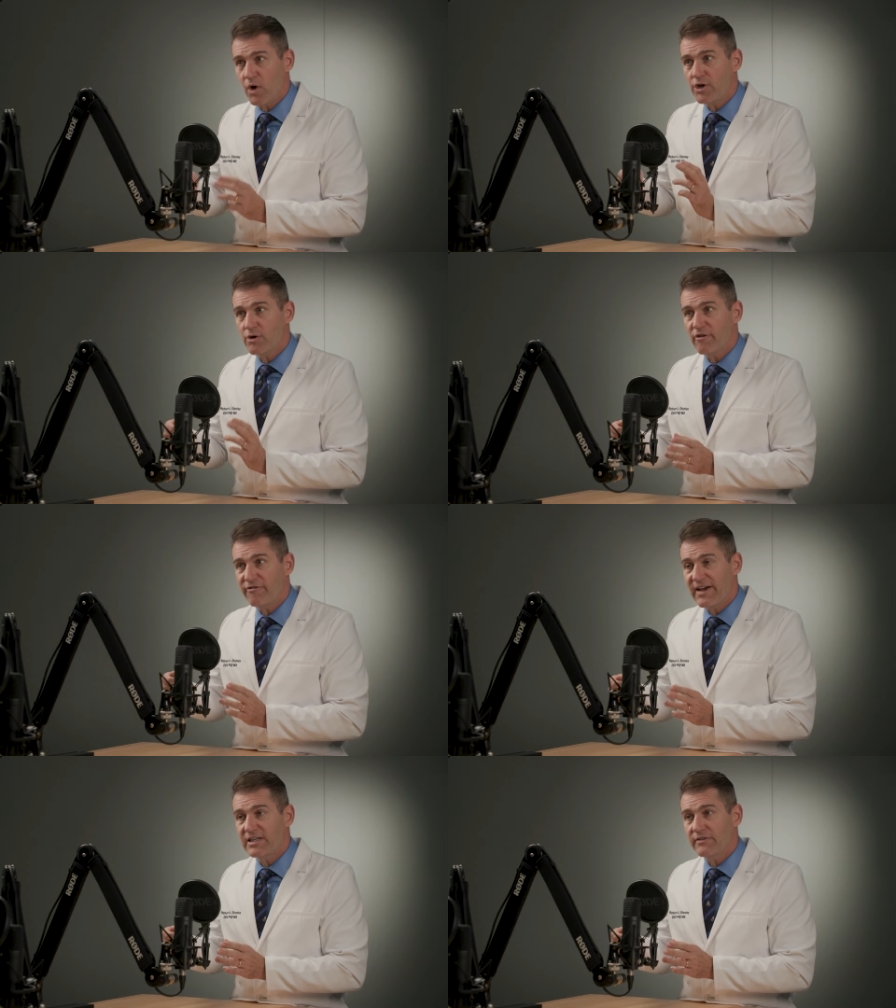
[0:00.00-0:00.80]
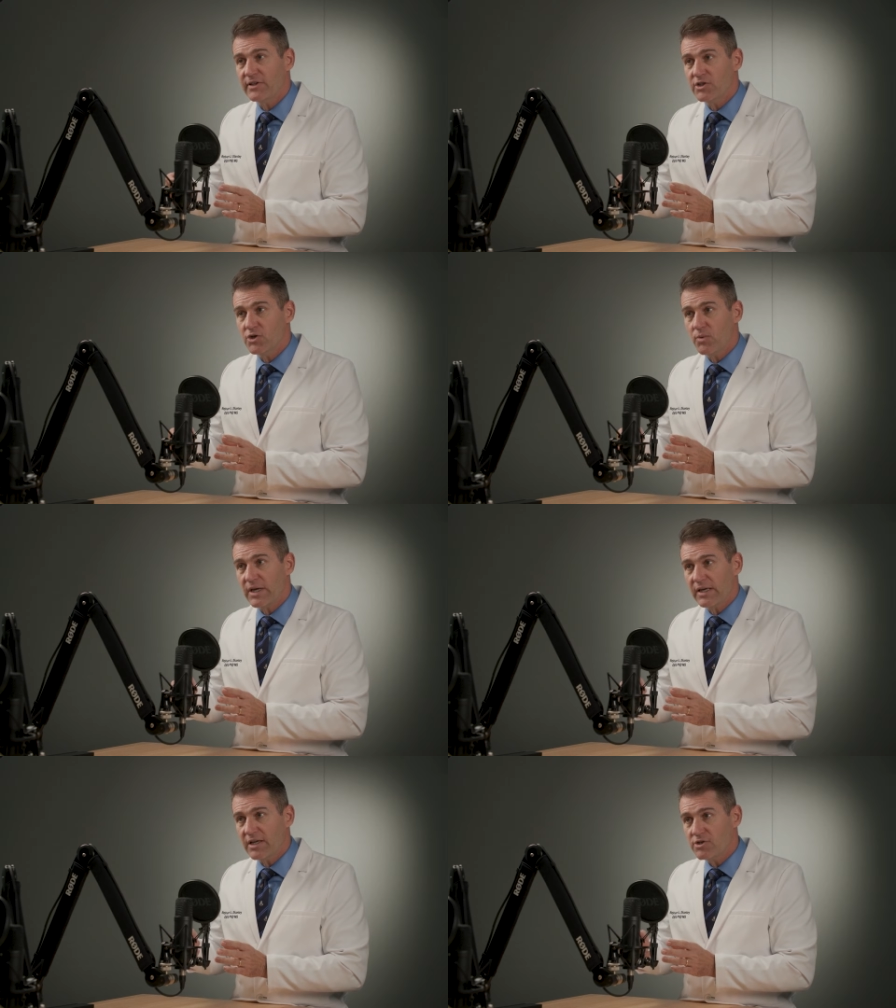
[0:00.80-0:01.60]
what you're effectively
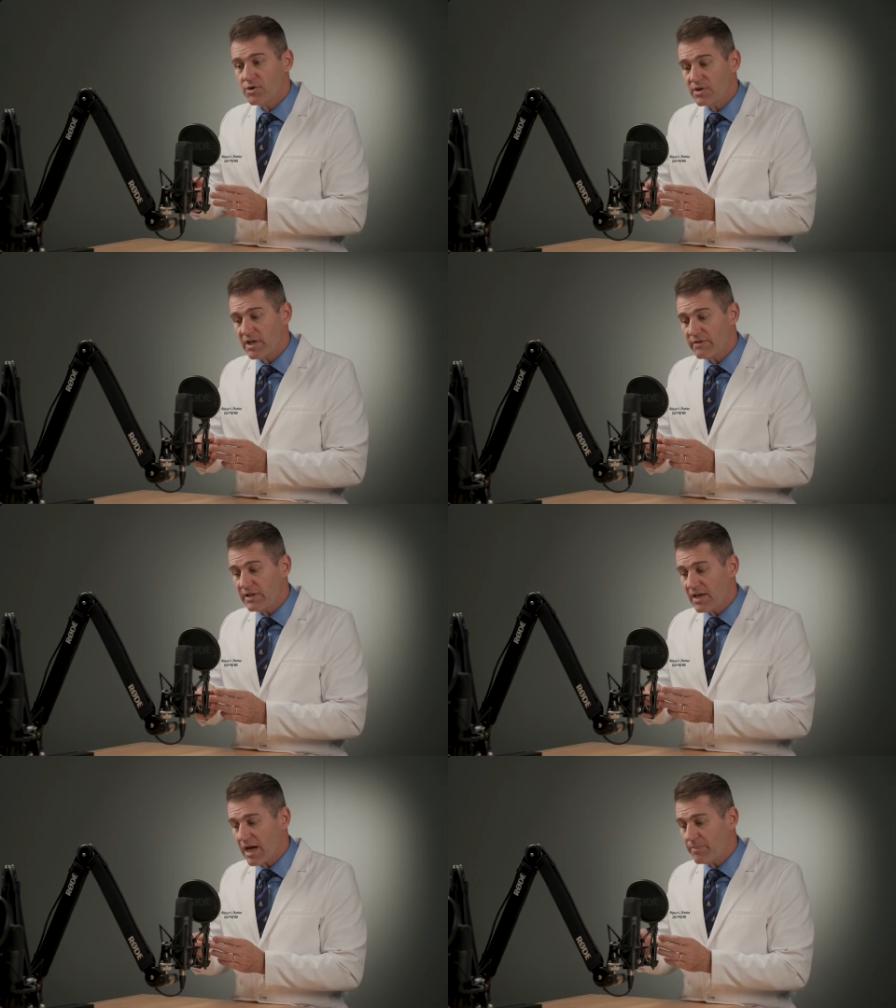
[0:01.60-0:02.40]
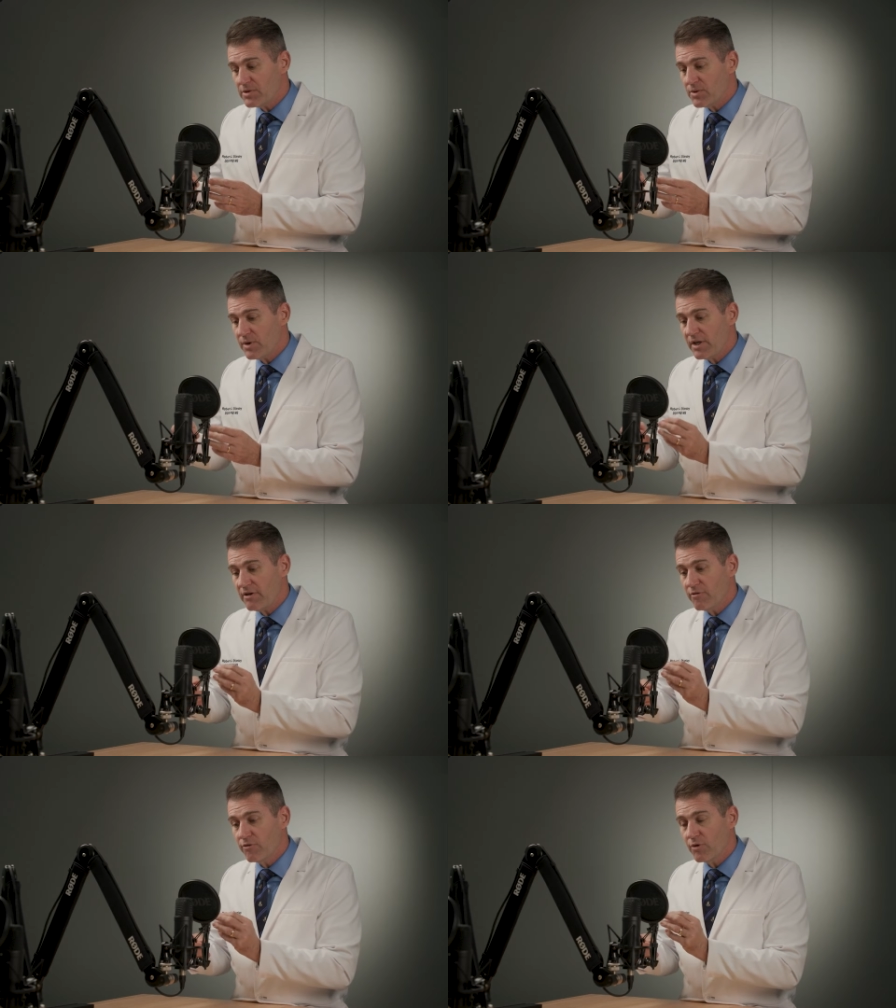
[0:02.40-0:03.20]
doing is you're giving the
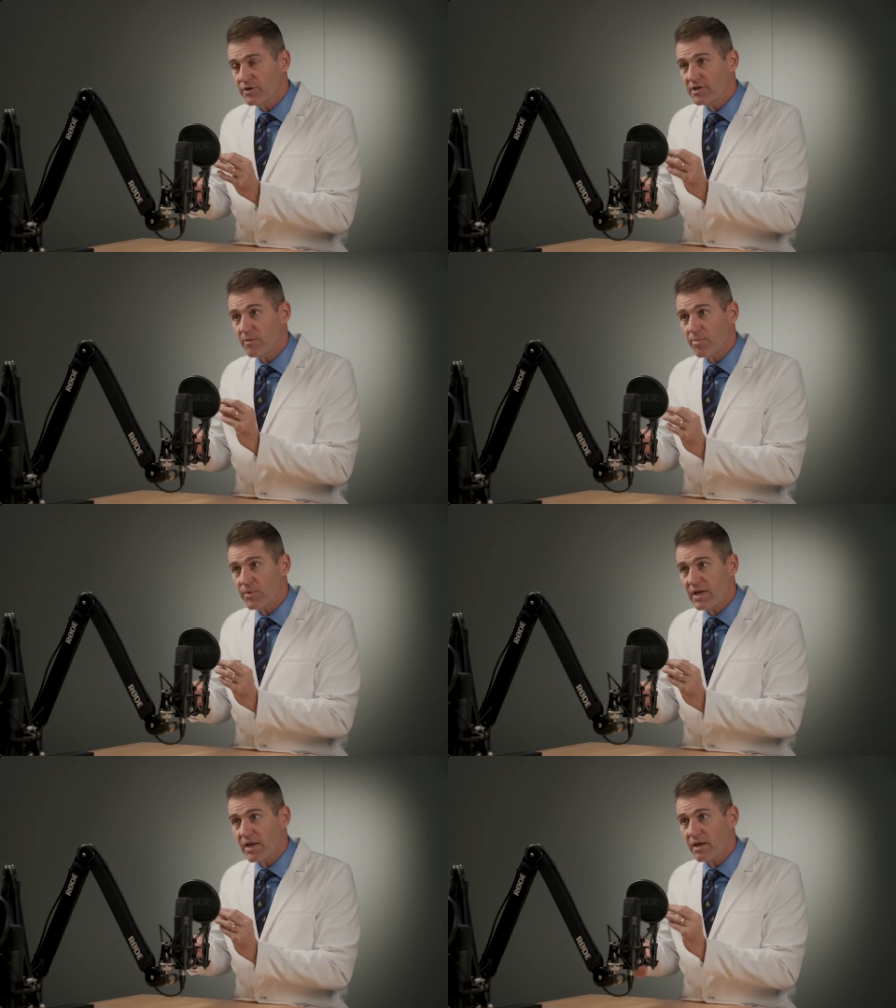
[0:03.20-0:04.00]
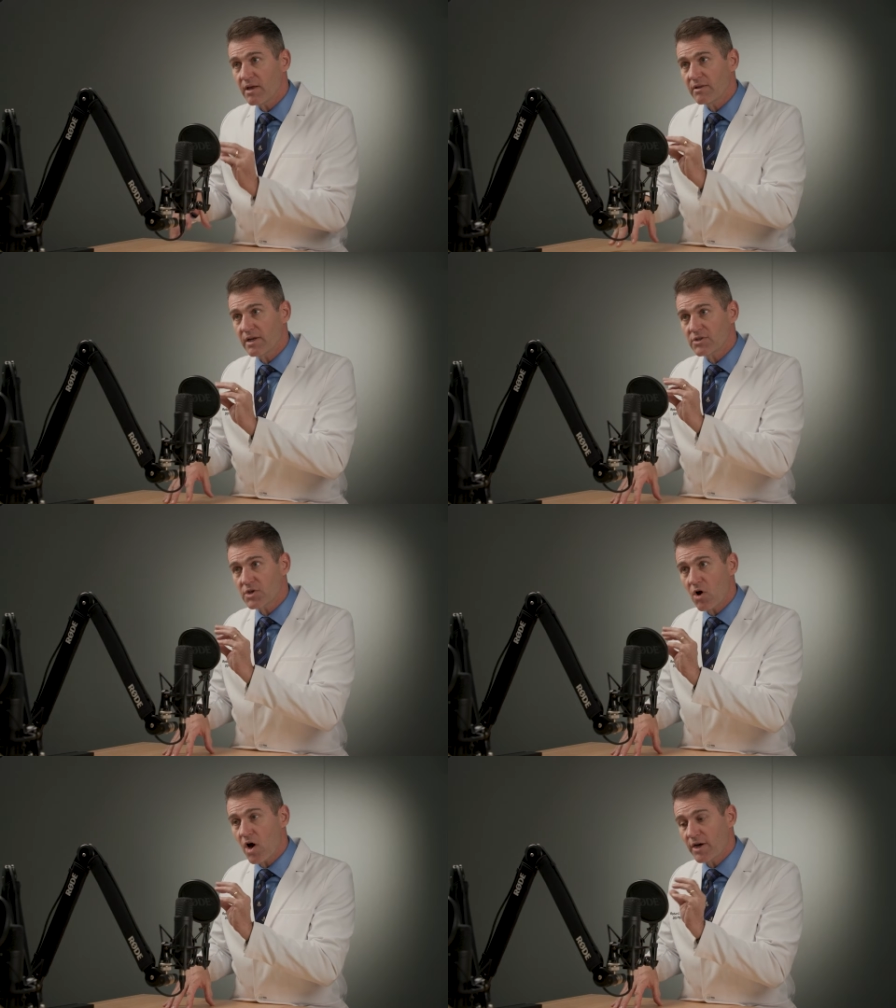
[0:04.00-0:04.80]
opportunity for the debris that
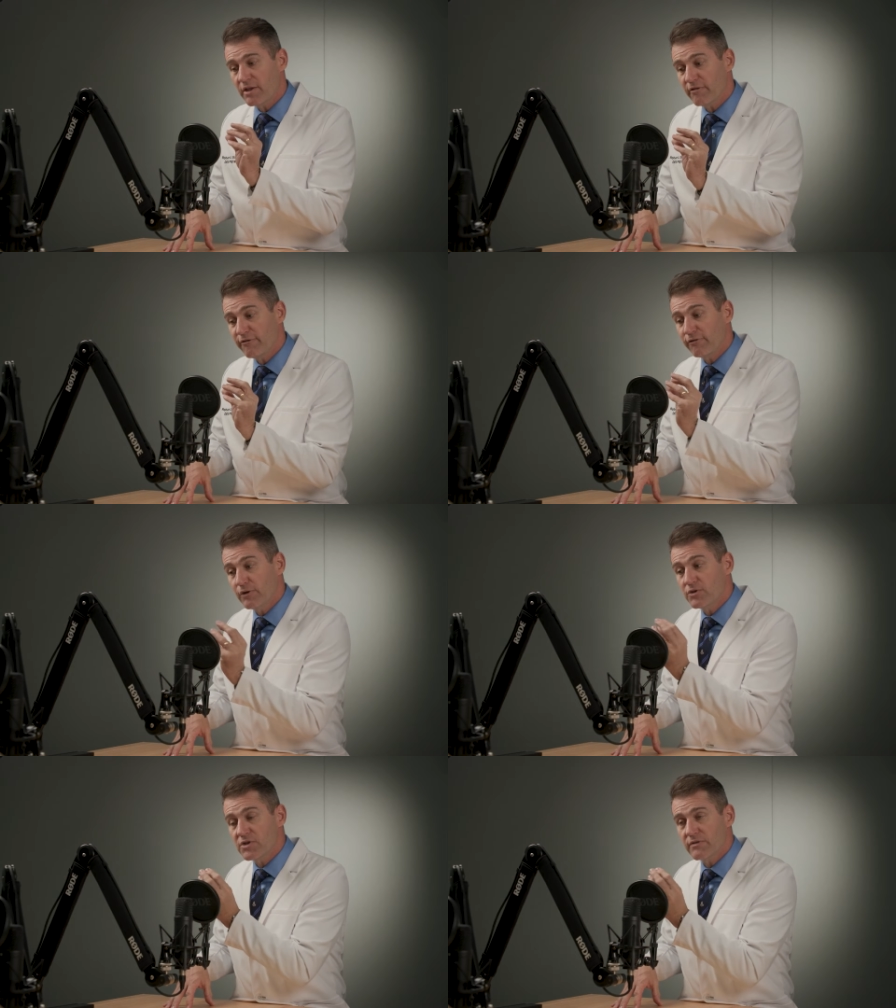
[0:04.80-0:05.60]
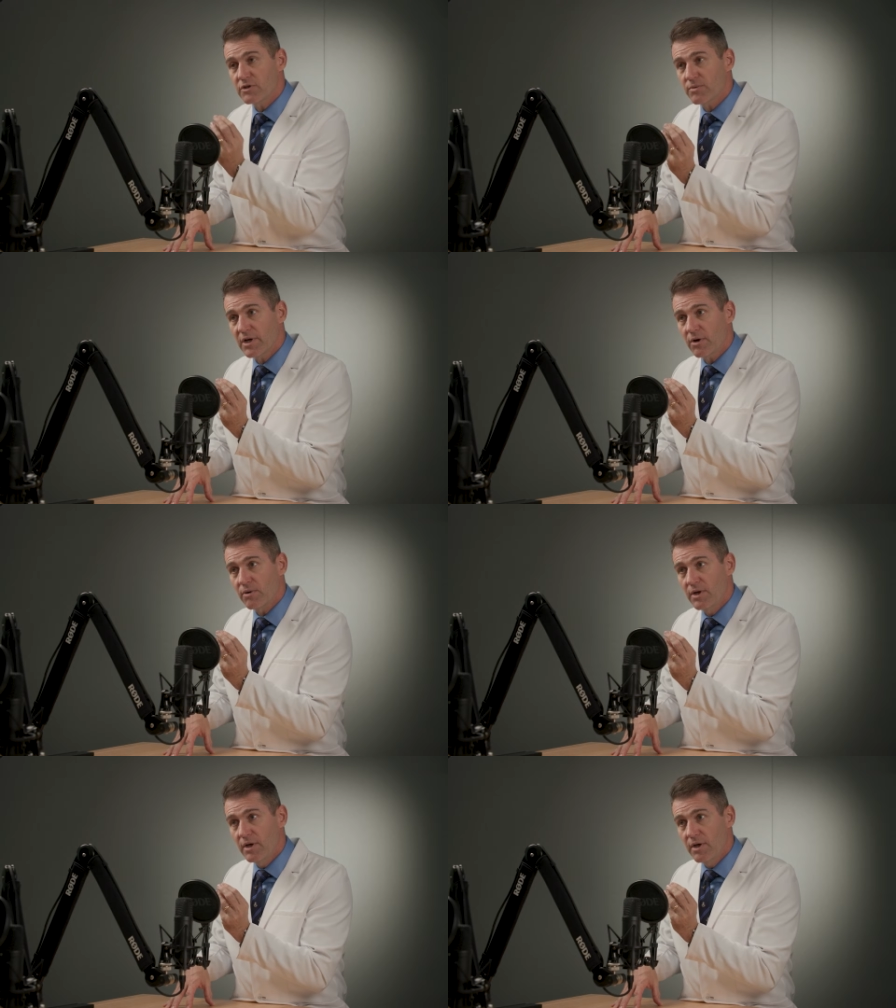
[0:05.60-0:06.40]
is caught in the flutes of the
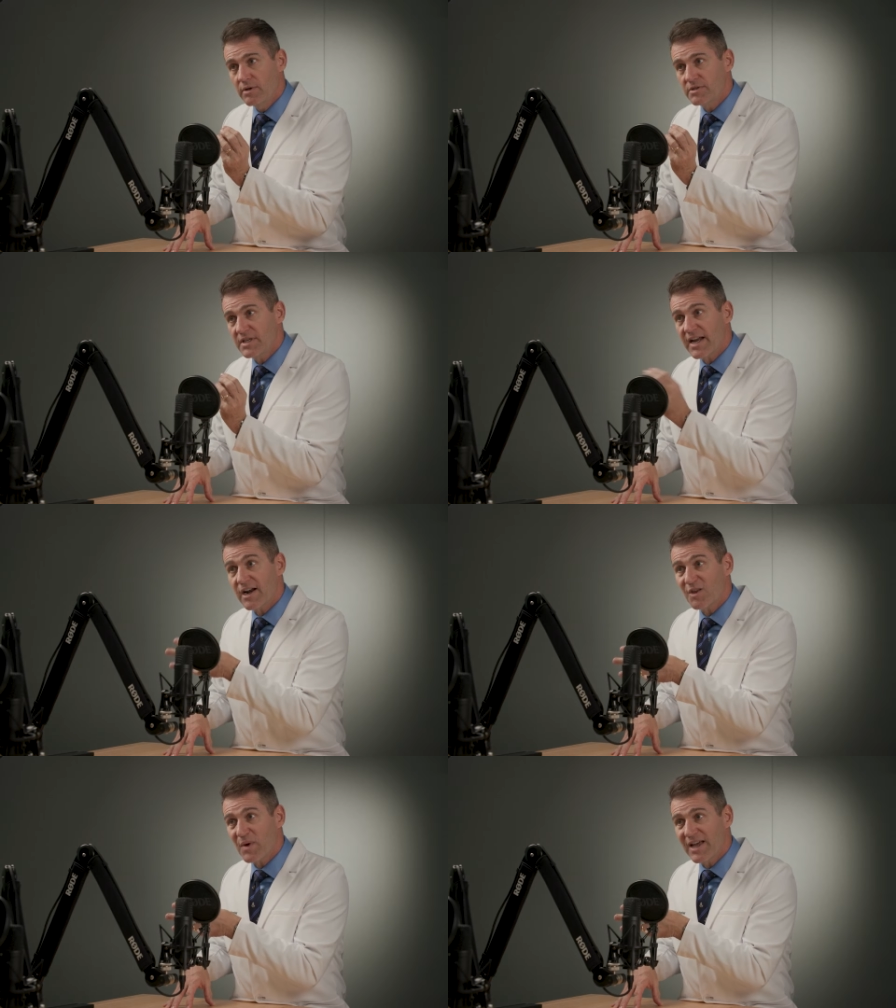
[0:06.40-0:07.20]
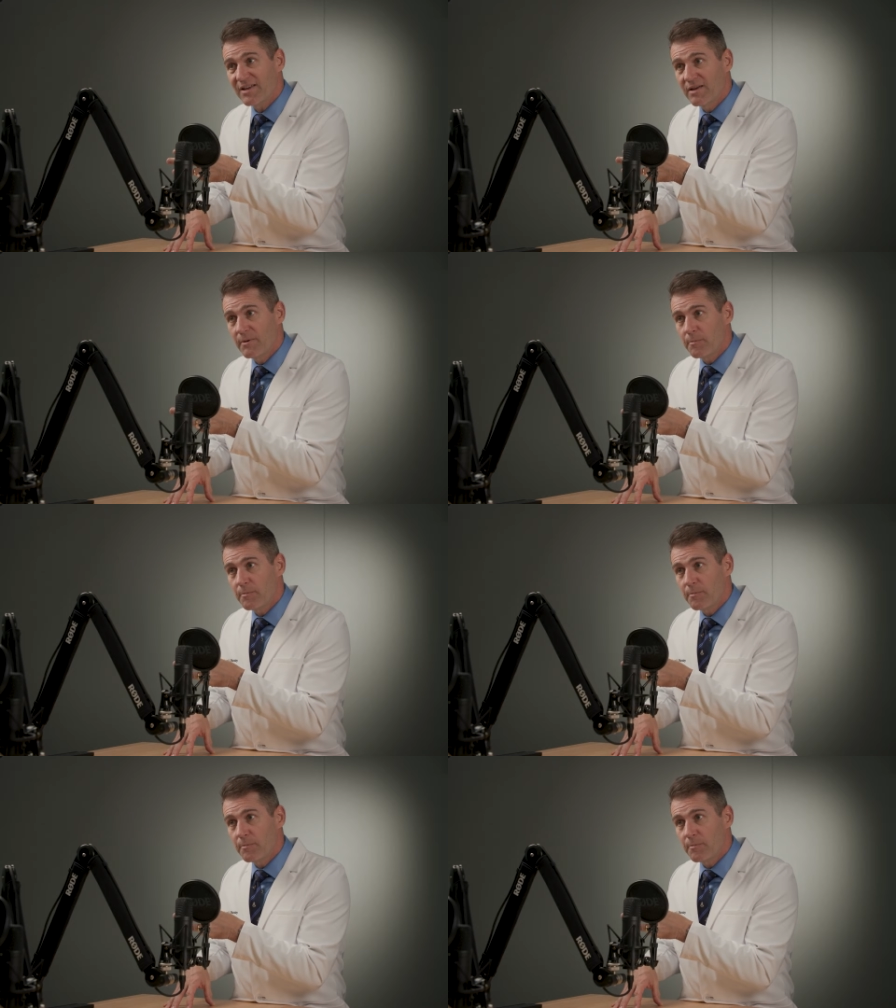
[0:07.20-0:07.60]
drill to get out of the way.